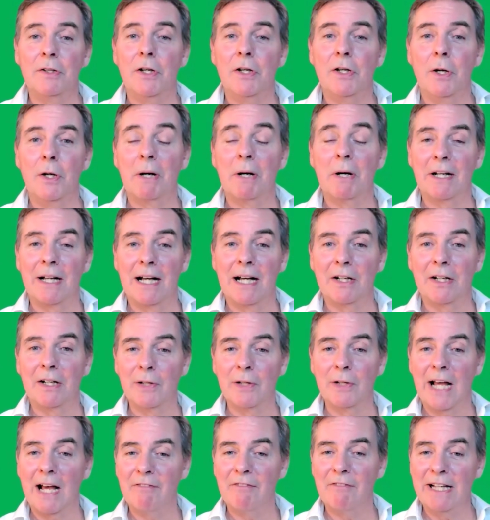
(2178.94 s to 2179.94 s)
Okay. But I
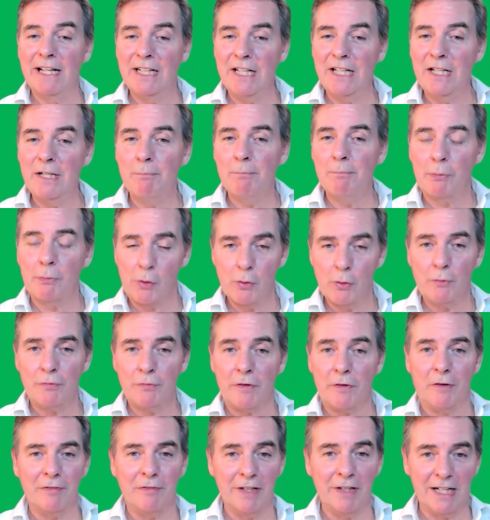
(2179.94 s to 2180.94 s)
don't have any proof
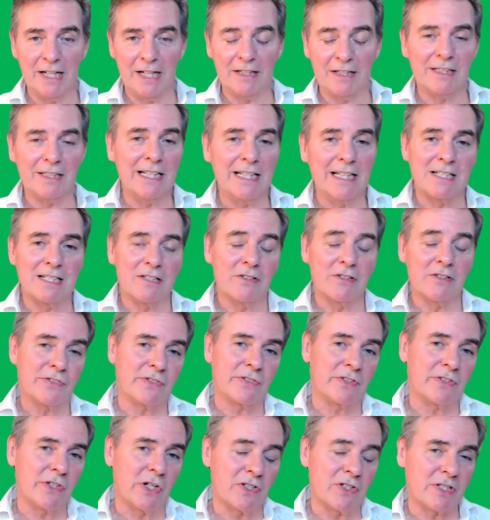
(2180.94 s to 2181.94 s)
of that. It's
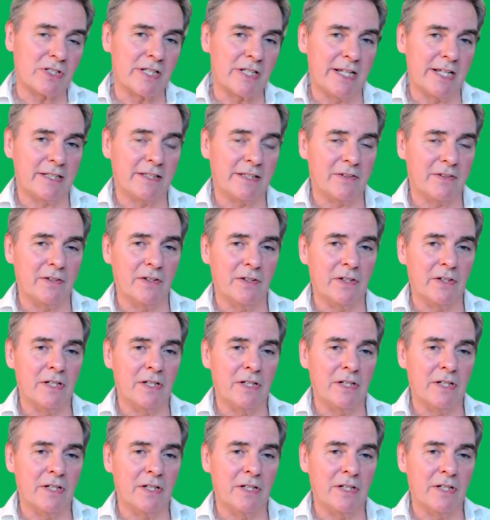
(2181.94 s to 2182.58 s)
just that